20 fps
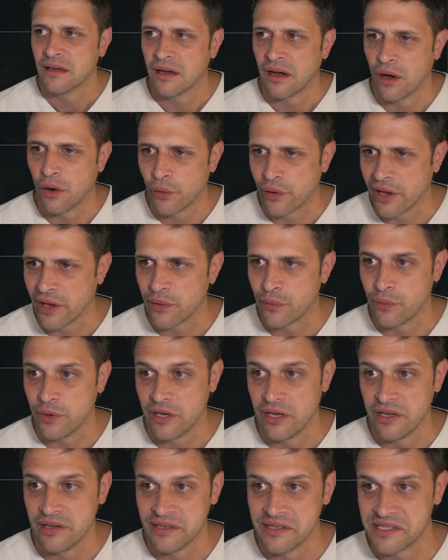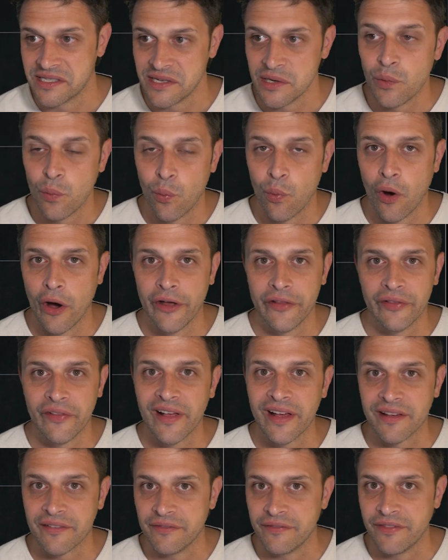okay, we see one
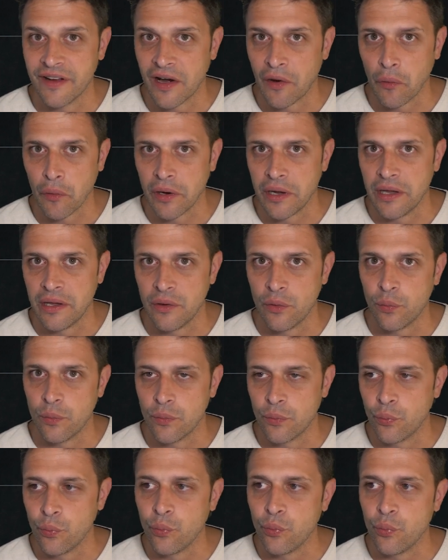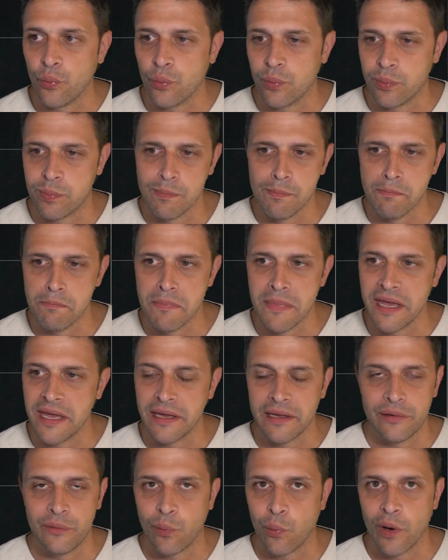like very
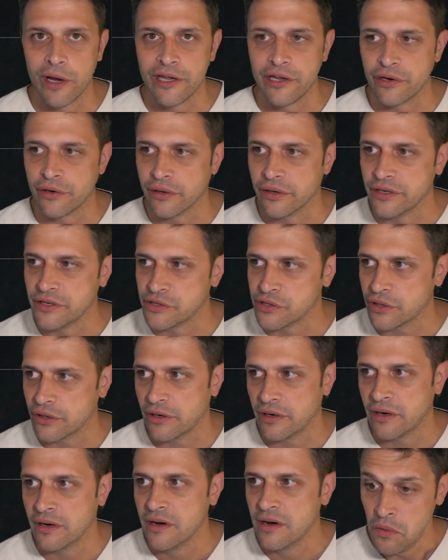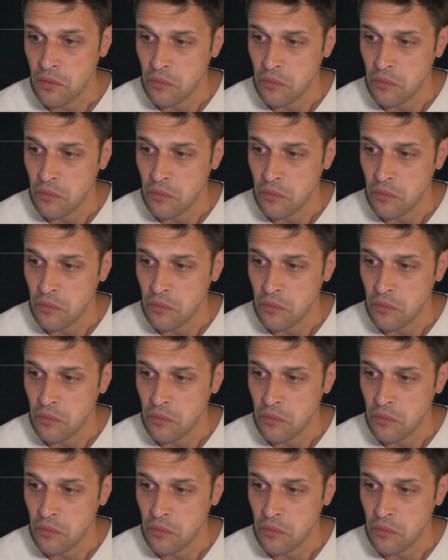mid white creature.